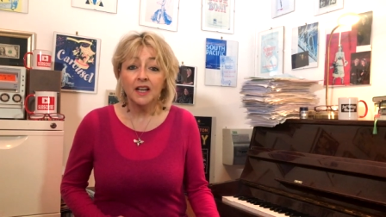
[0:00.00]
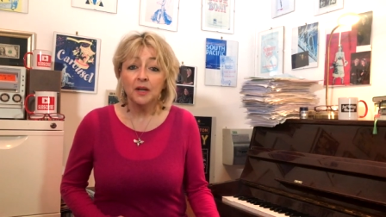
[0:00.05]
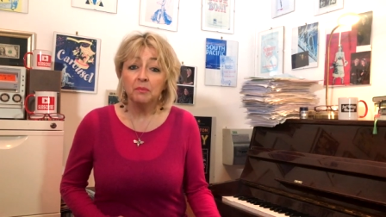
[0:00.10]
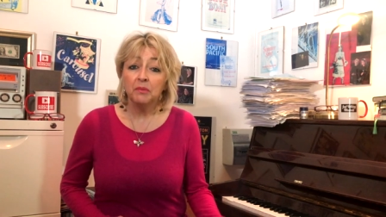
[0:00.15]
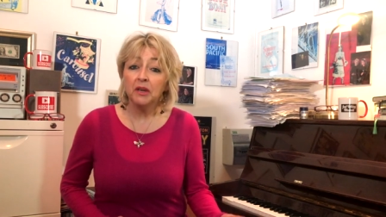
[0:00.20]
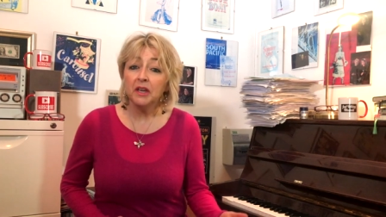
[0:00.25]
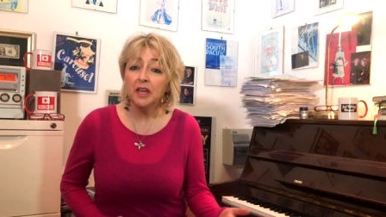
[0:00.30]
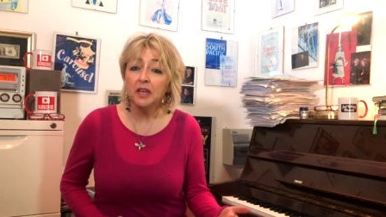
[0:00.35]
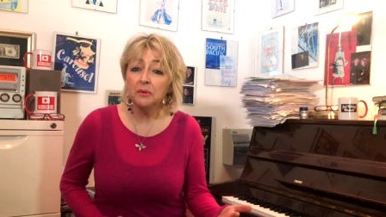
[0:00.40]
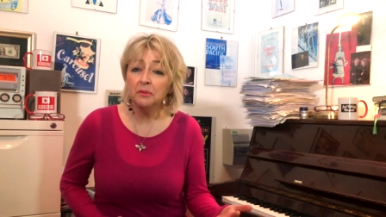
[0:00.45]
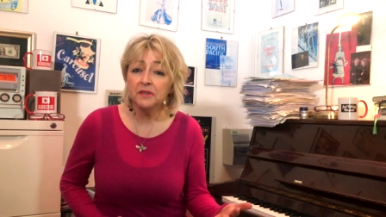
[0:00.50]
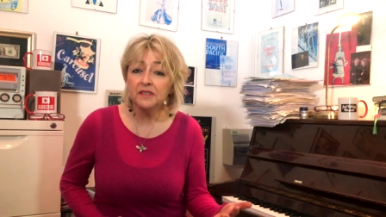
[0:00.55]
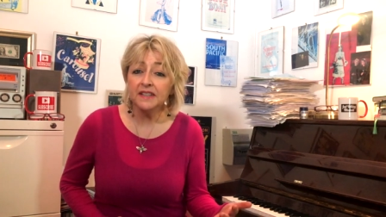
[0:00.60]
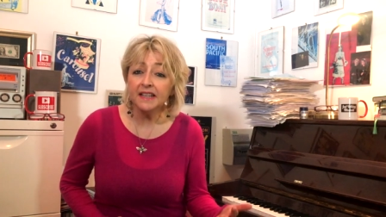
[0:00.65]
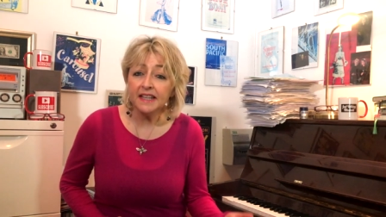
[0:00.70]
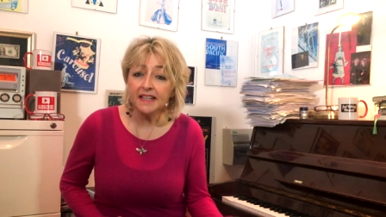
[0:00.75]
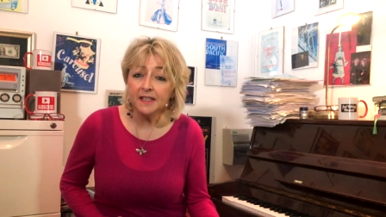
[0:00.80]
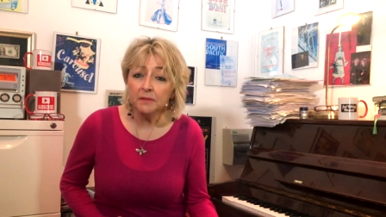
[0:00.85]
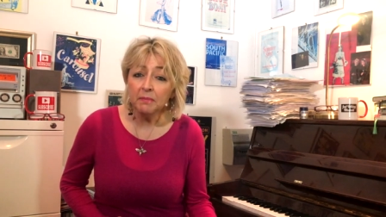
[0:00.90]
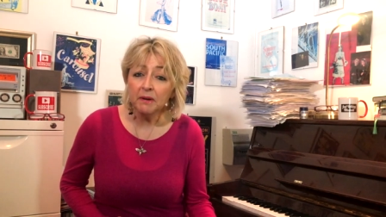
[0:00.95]
but he was an
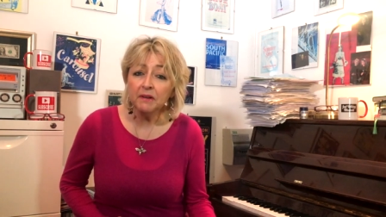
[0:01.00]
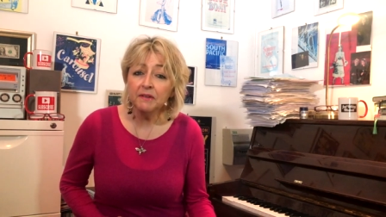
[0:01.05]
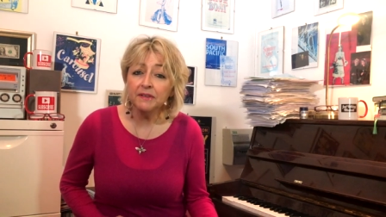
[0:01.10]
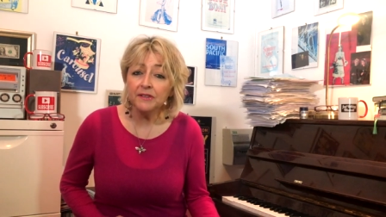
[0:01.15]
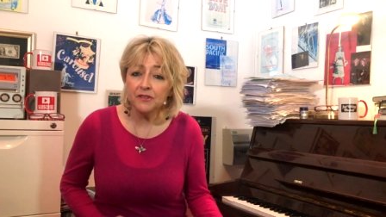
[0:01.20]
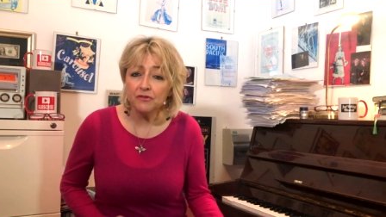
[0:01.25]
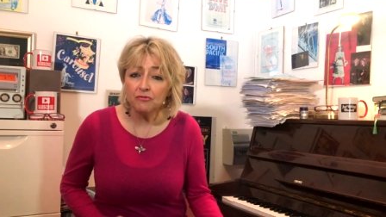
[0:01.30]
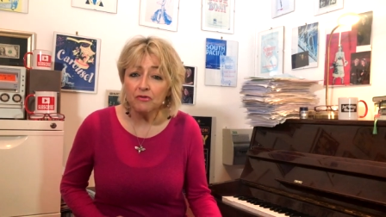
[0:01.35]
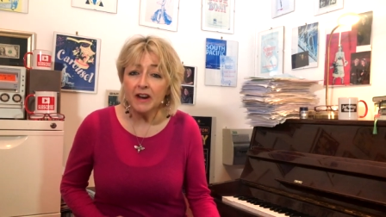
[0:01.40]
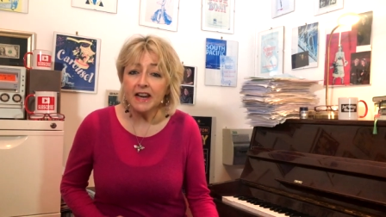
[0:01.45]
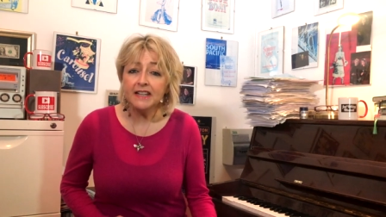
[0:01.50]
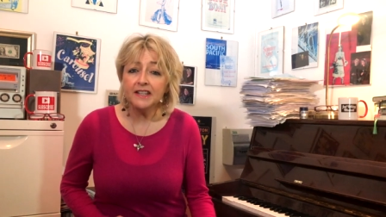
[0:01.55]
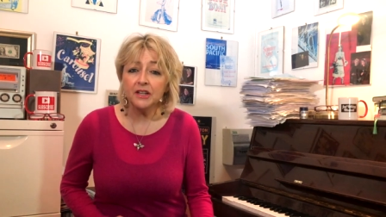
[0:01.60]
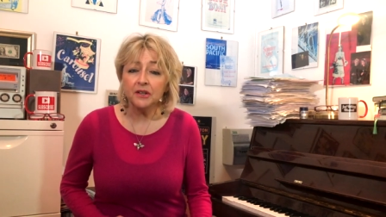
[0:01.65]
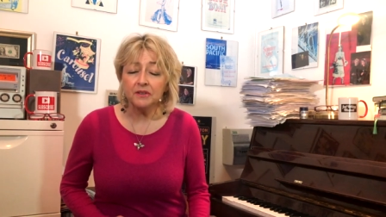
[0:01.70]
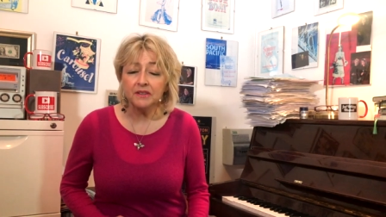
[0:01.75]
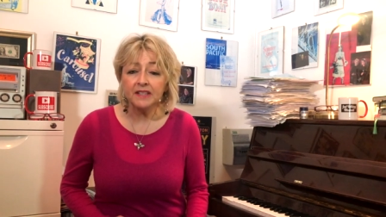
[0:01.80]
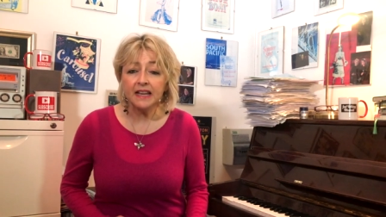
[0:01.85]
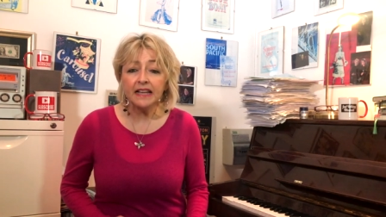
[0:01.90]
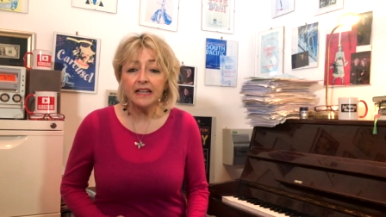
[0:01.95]
experienced radio
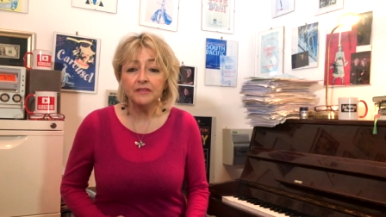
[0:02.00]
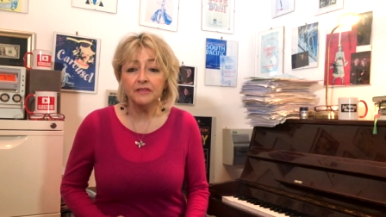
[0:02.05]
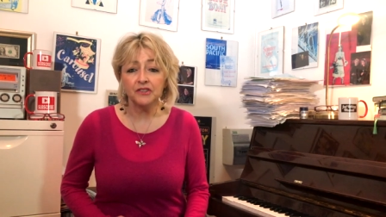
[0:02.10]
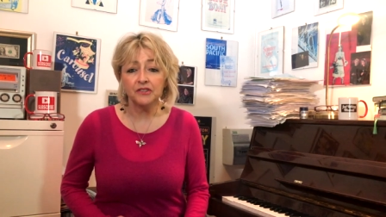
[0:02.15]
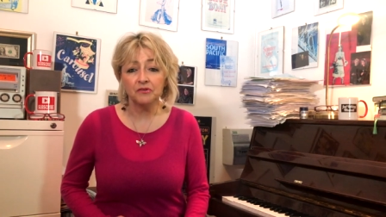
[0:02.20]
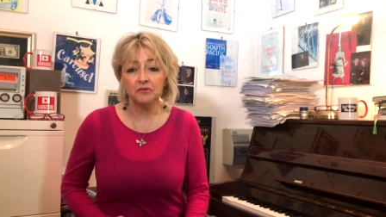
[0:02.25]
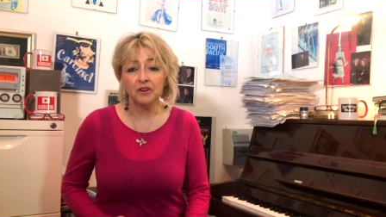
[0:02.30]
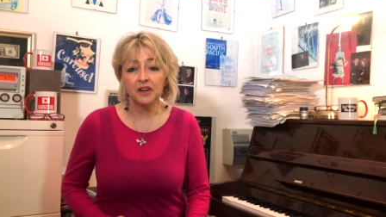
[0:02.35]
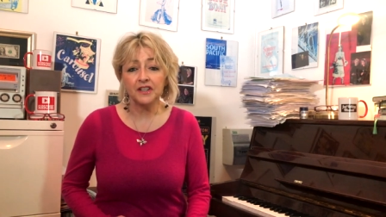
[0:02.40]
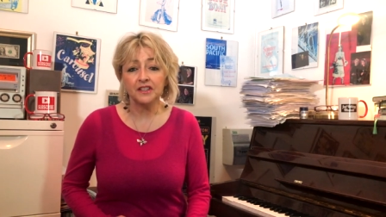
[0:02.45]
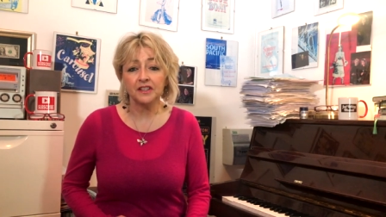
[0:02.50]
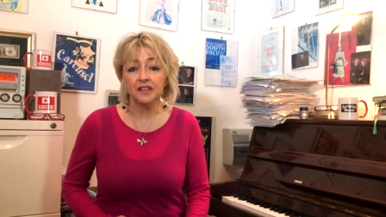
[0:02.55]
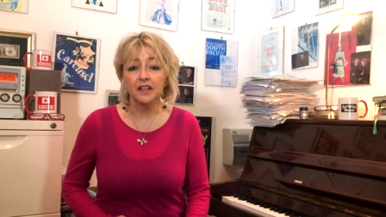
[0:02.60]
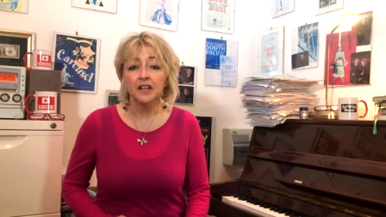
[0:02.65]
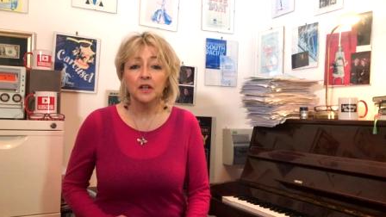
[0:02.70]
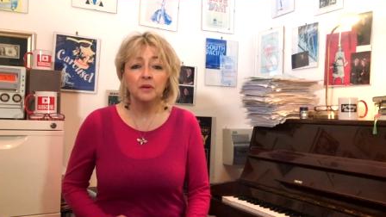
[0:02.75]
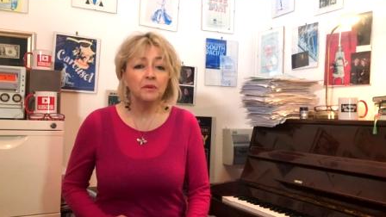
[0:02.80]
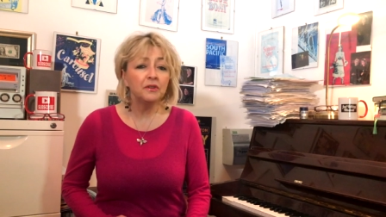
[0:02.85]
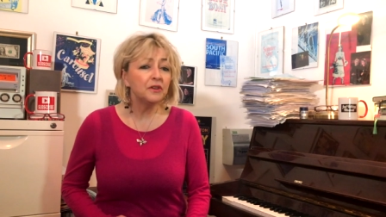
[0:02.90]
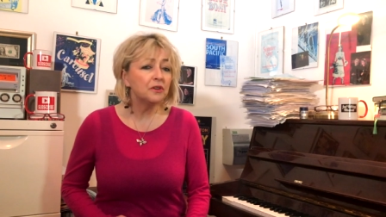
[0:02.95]
and television writer
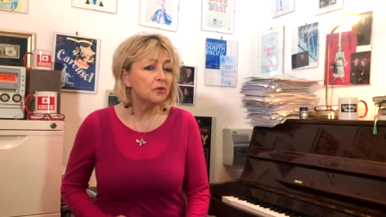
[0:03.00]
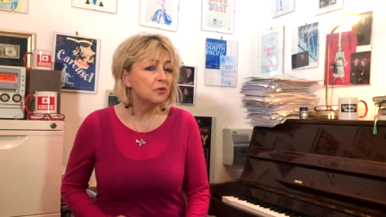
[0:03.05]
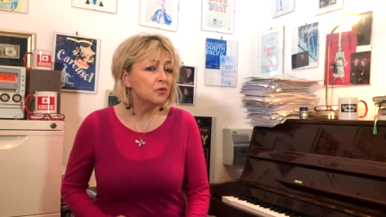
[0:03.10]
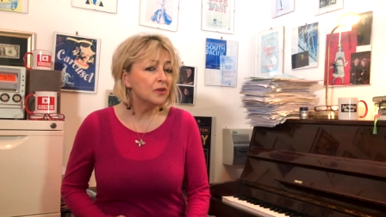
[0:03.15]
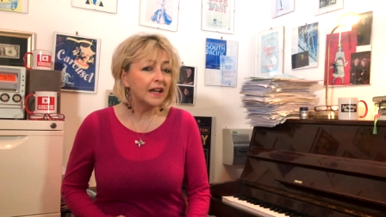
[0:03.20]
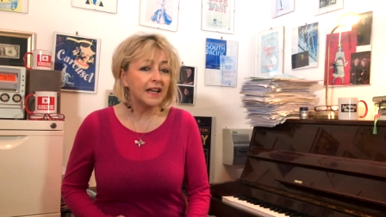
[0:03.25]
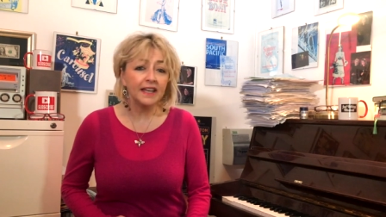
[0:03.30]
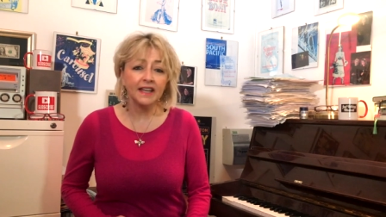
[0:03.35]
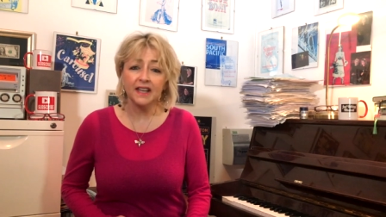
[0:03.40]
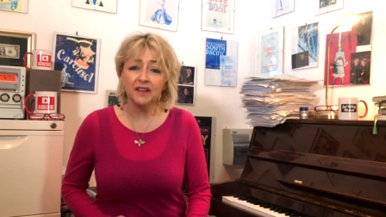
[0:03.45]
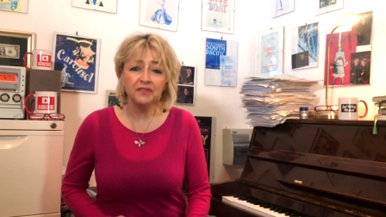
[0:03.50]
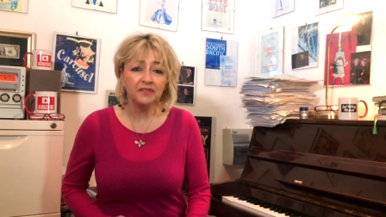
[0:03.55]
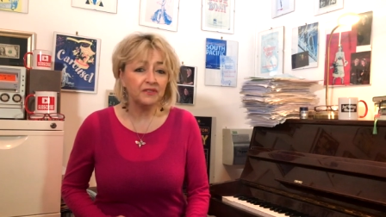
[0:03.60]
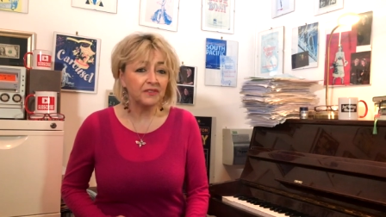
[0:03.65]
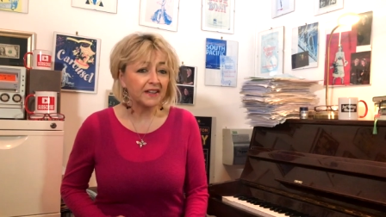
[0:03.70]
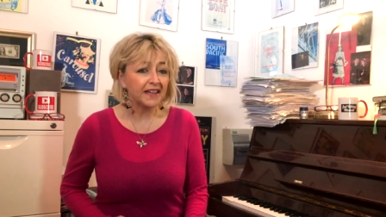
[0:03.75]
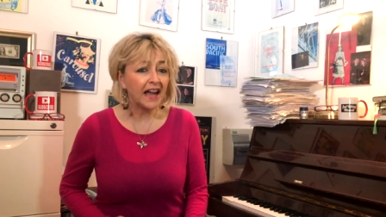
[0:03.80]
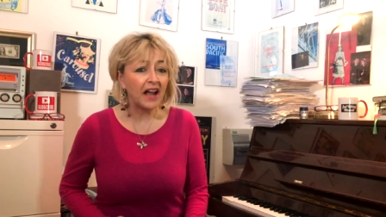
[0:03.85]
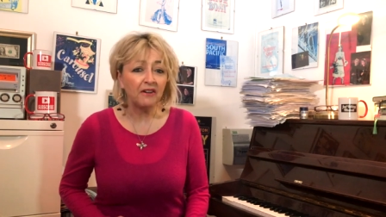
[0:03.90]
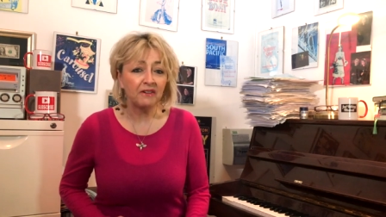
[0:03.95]
with a great gift
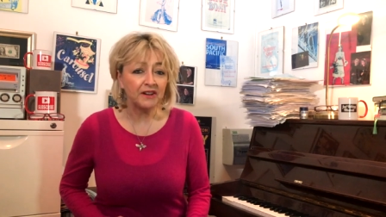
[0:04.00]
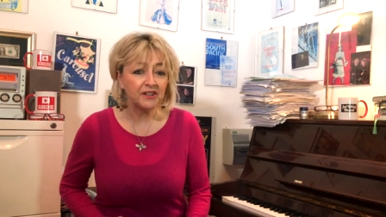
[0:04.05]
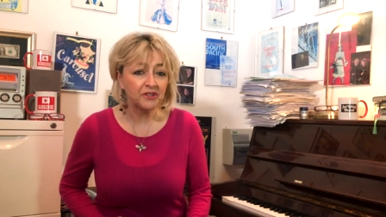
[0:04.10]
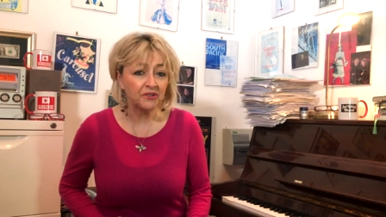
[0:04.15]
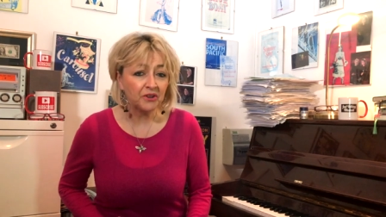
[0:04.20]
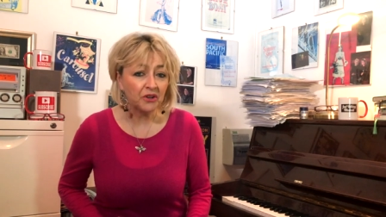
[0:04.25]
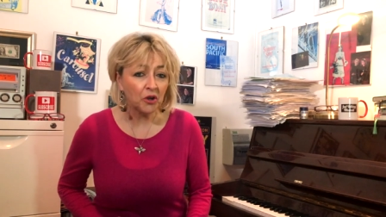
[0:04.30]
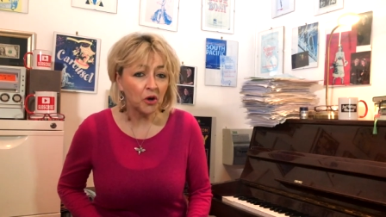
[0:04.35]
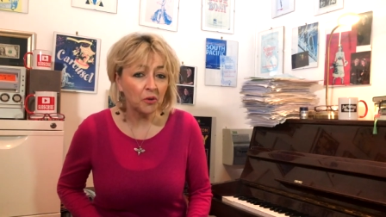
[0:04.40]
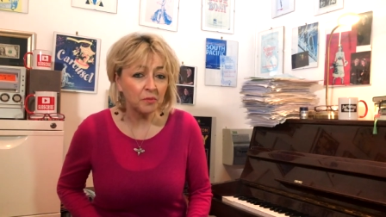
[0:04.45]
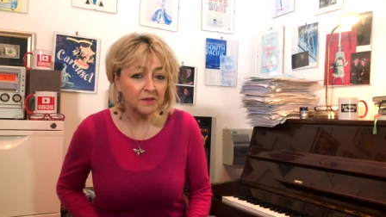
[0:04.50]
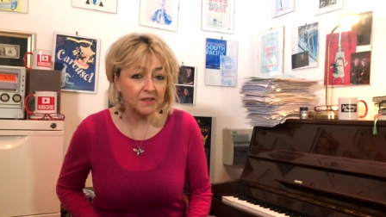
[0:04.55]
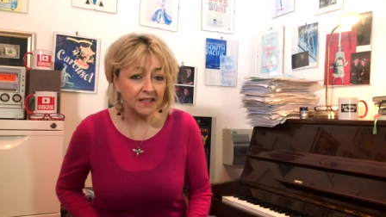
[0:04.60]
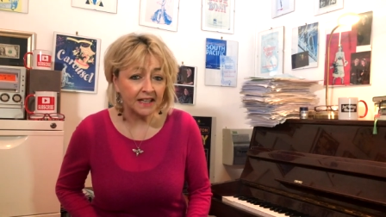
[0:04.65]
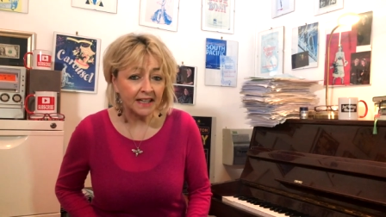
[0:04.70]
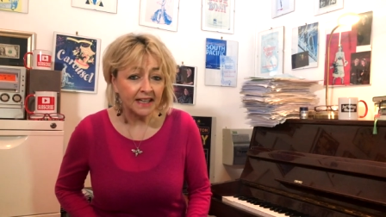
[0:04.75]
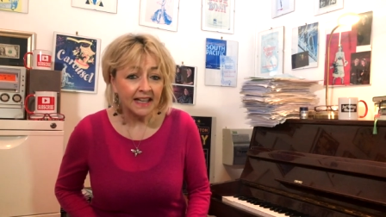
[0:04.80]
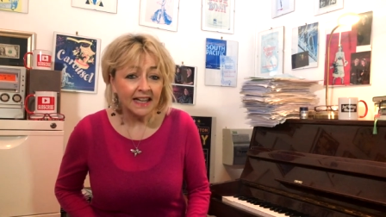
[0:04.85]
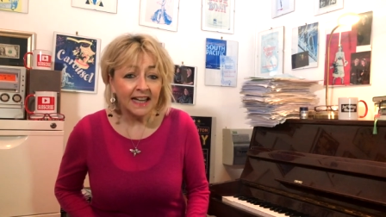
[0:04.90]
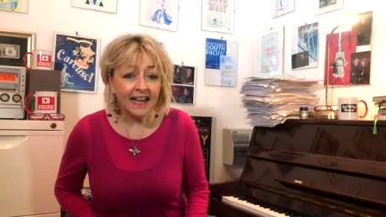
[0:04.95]
for character and comedy,